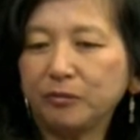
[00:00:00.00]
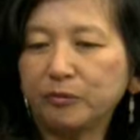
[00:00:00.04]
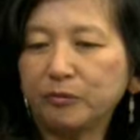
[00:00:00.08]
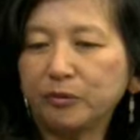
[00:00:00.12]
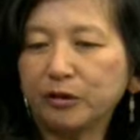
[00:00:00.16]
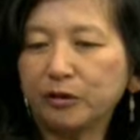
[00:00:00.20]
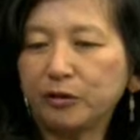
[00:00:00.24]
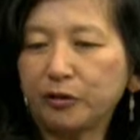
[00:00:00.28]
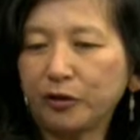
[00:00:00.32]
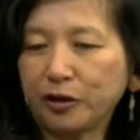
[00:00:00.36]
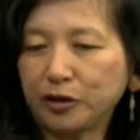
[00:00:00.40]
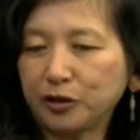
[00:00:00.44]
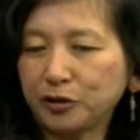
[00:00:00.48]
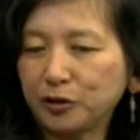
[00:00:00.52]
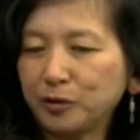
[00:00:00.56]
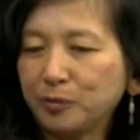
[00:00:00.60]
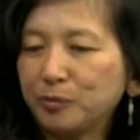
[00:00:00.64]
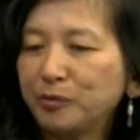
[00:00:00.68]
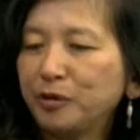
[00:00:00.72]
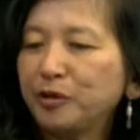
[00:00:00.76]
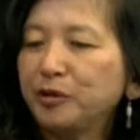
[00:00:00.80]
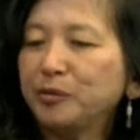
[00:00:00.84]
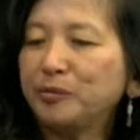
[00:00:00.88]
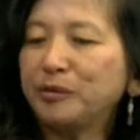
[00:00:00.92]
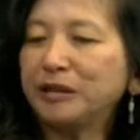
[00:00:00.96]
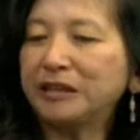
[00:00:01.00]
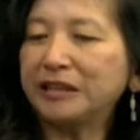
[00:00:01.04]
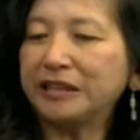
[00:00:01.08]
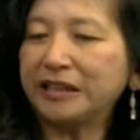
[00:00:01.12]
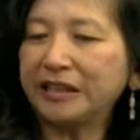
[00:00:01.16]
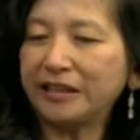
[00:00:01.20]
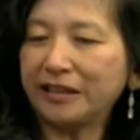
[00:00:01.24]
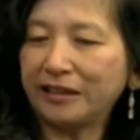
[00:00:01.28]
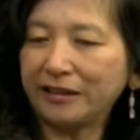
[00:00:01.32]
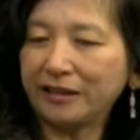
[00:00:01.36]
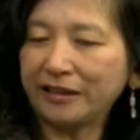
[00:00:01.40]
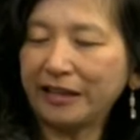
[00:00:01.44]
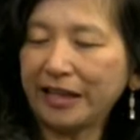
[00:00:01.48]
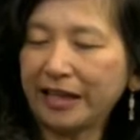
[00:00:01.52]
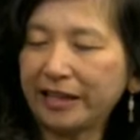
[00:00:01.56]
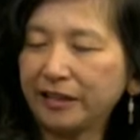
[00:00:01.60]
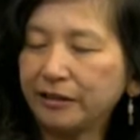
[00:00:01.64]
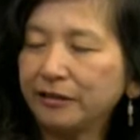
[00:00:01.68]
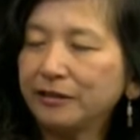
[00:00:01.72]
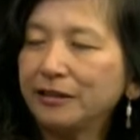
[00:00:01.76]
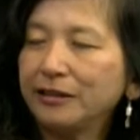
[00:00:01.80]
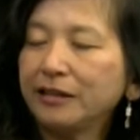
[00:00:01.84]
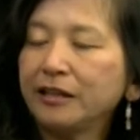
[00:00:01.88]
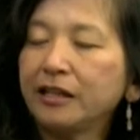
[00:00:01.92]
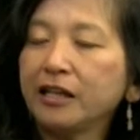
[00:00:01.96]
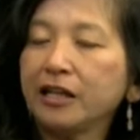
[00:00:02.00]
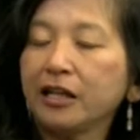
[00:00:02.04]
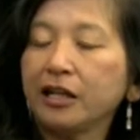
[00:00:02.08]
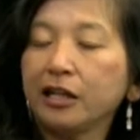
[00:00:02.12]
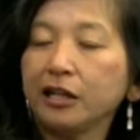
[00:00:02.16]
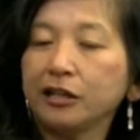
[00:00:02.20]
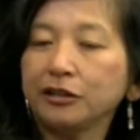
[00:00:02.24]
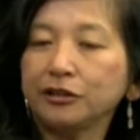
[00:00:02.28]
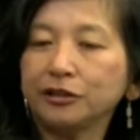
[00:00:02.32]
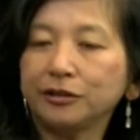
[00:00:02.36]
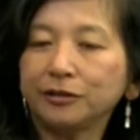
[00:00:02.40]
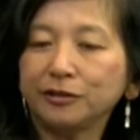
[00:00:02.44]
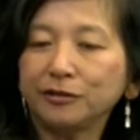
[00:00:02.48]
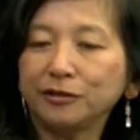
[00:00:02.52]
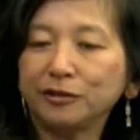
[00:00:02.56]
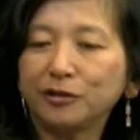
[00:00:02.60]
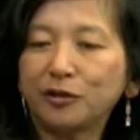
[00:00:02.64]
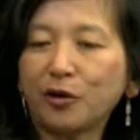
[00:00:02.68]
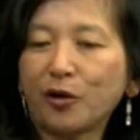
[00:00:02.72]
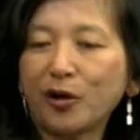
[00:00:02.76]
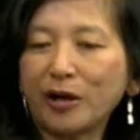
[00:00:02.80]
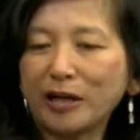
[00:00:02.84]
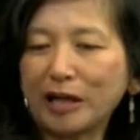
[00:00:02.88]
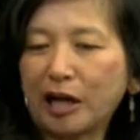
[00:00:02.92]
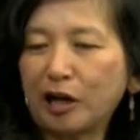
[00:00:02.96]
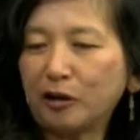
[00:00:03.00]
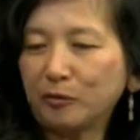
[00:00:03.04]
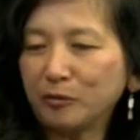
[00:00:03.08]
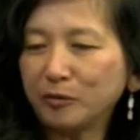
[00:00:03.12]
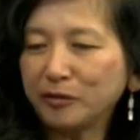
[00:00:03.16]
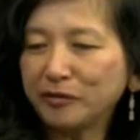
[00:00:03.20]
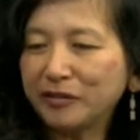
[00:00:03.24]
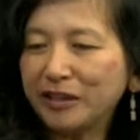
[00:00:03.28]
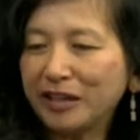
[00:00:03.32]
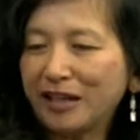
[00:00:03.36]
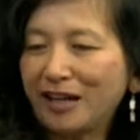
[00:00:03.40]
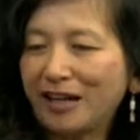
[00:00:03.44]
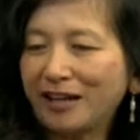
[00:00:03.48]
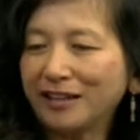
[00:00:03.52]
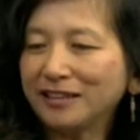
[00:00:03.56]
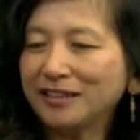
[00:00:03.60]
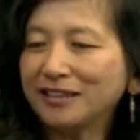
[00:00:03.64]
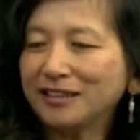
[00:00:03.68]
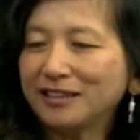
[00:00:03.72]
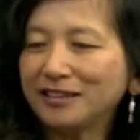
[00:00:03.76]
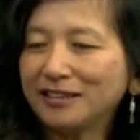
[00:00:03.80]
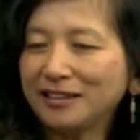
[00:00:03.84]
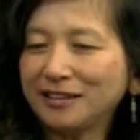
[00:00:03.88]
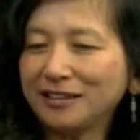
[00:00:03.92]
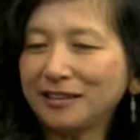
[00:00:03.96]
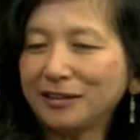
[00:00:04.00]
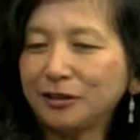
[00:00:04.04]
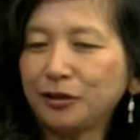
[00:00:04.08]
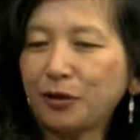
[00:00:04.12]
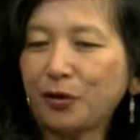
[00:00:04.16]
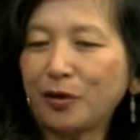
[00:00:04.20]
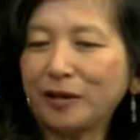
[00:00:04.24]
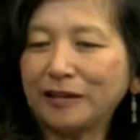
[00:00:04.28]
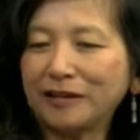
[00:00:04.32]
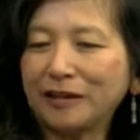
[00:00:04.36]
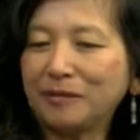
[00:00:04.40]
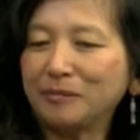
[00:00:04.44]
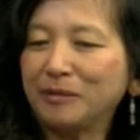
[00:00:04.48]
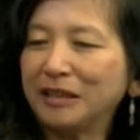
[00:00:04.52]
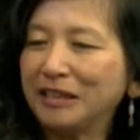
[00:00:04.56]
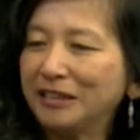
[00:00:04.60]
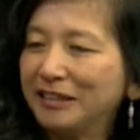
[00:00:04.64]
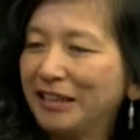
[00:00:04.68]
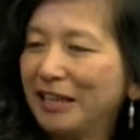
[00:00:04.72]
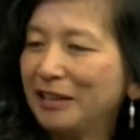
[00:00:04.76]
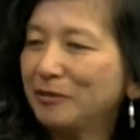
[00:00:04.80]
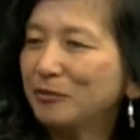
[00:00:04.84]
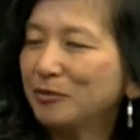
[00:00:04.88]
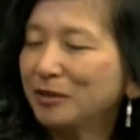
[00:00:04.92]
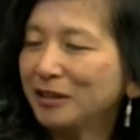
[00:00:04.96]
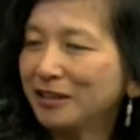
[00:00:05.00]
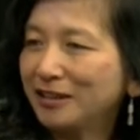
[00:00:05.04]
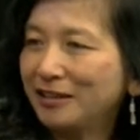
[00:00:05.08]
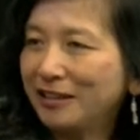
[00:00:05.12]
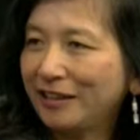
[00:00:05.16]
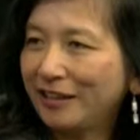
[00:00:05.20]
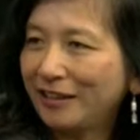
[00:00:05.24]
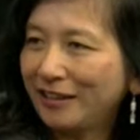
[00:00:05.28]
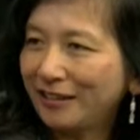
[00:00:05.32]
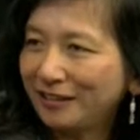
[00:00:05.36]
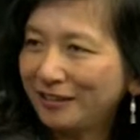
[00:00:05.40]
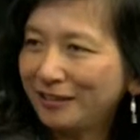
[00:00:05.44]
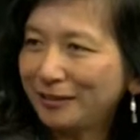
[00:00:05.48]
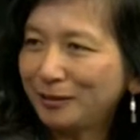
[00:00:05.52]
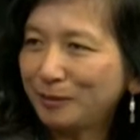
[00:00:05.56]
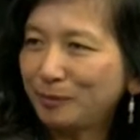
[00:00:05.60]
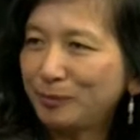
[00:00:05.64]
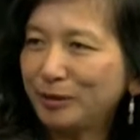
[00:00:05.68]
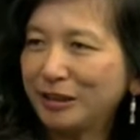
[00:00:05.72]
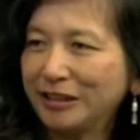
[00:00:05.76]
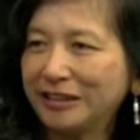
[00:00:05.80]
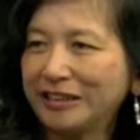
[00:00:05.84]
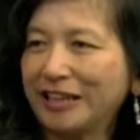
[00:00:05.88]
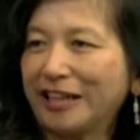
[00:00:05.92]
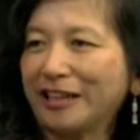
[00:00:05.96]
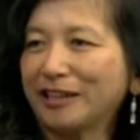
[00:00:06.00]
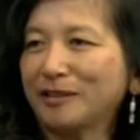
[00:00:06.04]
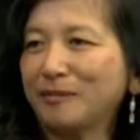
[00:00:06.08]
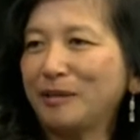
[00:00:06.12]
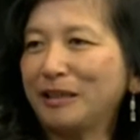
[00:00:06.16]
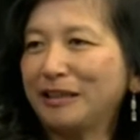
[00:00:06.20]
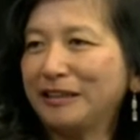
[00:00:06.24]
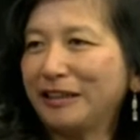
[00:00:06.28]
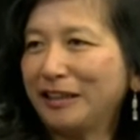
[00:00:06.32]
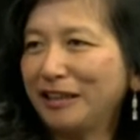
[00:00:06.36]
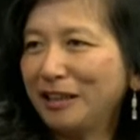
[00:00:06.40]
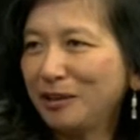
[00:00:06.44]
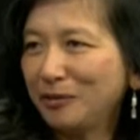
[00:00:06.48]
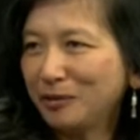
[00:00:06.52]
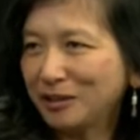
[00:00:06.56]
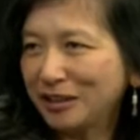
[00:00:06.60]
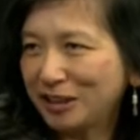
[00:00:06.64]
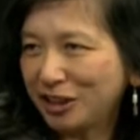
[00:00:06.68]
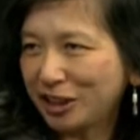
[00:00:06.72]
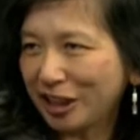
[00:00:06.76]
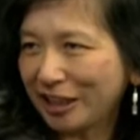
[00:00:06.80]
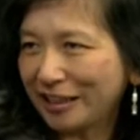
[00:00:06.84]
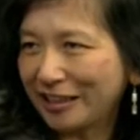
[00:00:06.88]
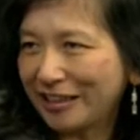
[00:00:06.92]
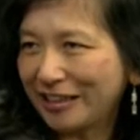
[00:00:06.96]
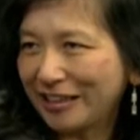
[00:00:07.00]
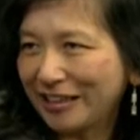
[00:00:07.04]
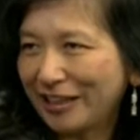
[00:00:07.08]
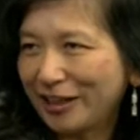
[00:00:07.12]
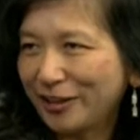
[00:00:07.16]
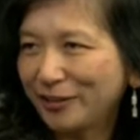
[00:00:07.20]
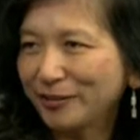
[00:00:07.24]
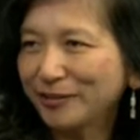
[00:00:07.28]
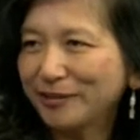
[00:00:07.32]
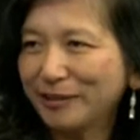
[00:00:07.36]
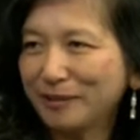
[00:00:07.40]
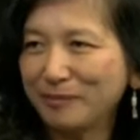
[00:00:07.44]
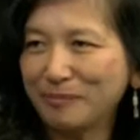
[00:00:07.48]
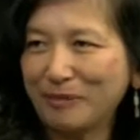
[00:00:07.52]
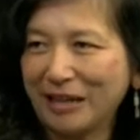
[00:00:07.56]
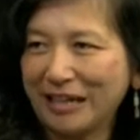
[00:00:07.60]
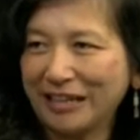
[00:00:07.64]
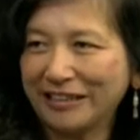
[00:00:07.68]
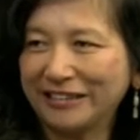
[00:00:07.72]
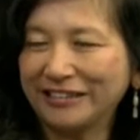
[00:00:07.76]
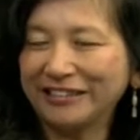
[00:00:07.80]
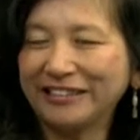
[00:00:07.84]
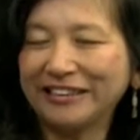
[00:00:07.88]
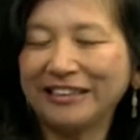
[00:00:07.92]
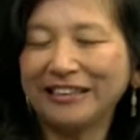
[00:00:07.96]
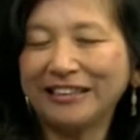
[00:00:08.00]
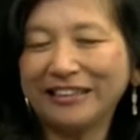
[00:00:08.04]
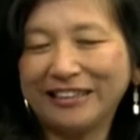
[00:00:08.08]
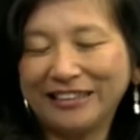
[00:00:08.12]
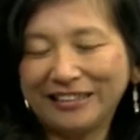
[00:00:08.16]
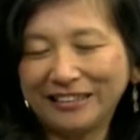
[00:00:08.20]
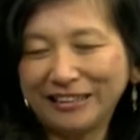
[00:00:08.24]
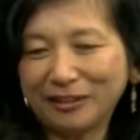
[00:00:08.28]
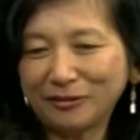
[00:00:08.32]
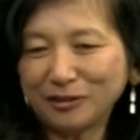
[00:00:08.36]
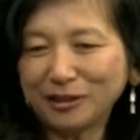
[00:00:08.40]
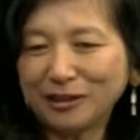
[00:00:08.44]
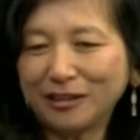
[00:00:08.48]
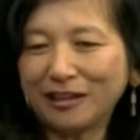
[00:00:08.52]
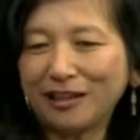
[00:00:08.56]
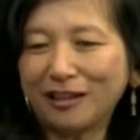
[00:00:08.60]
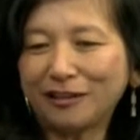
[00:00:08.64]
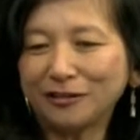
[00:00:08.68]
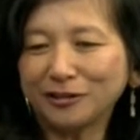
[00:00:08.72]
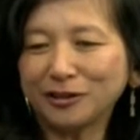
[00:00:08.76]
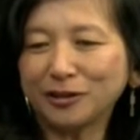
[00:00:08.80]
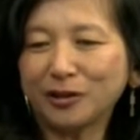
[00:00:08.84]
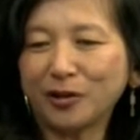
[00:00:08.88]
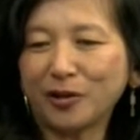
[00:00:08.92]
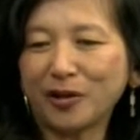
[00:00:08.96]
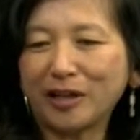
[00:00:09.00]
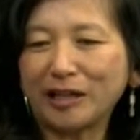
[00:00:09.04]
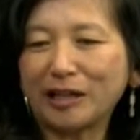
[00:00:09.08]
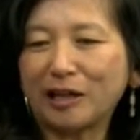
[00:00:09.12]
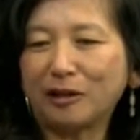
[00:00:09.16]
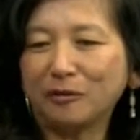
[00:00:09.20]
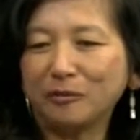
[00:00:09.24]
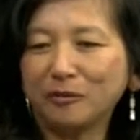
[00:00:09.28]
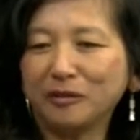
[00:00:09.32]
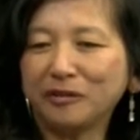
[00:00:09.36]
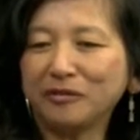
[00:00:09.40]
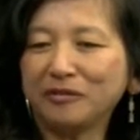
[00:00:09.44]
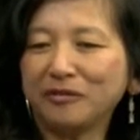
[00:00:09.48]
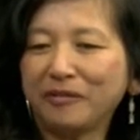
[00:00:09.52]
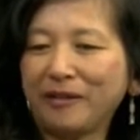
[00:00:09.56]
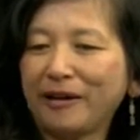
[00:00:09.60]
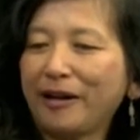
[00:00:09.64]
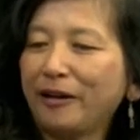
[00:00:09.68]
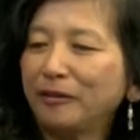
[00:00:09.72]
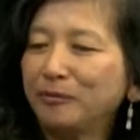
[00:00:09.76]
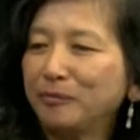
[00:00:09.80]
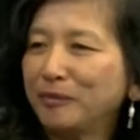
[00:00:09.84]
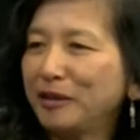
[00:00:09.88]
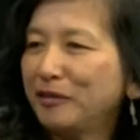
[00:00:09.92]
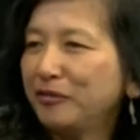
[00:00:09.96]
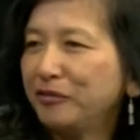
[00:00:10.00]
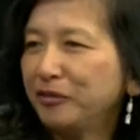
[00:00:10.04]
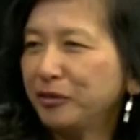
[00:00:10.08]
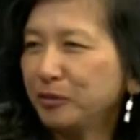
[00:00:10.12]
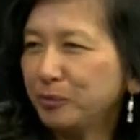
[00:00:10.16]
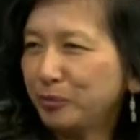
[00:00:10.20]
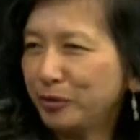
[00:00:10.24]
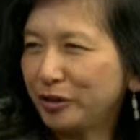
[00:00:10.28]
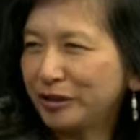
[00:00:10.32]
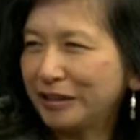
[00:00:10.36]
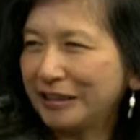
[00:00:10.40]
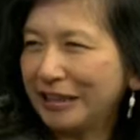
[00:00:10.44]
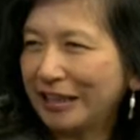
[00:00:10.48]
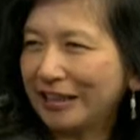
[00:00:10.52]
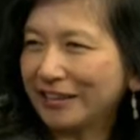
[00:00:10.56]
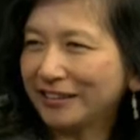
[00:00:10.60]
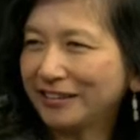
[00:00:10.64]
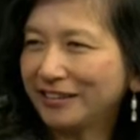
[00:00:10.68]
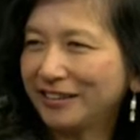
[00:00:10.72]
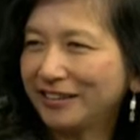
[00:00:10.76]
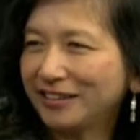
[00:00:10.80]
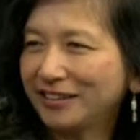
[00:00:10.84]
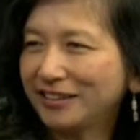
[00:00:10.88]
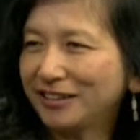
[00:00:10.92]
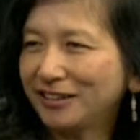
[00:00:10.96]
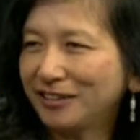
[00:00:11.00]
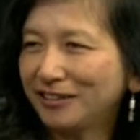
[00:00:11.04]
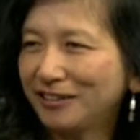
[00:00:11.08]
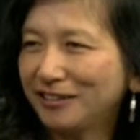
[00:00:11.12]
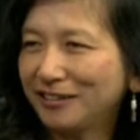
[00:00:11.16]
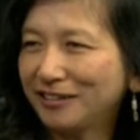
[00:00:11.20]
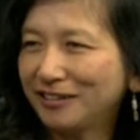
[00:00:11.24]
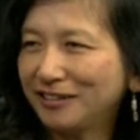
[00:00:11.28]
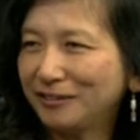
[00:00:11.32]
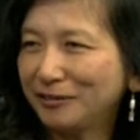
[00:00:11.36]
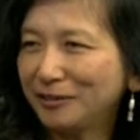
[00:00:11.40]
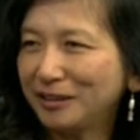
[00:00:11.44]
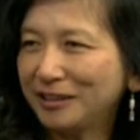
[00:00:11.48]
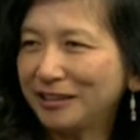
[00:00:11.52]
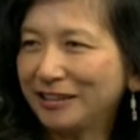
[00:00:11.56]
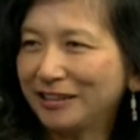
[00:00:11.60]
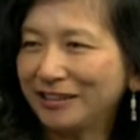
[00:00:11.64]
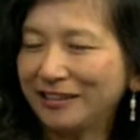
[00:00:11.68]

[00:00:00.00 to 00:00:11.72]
going through puberty and then through going out with guys, just knowing that my dad was there to protect me, that he was checking out the men that I was going out with, helped me feel protected. So there was